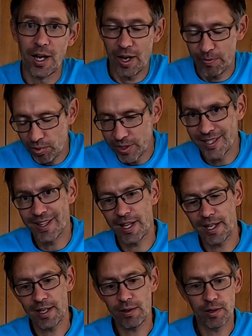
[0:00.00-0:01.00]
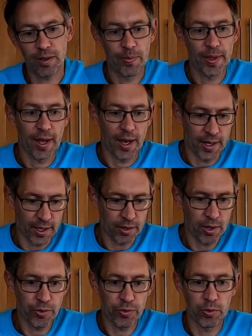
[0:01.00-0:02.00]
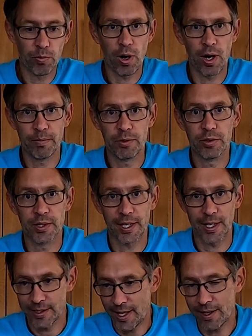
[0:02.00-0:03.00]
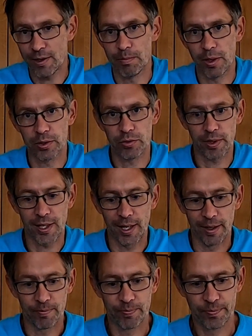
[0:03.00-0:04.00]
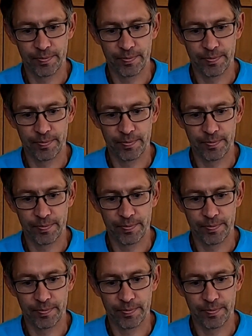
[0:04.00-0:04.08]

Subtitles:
I've printed that out and I'll go through what I'm using as that compulsory kit.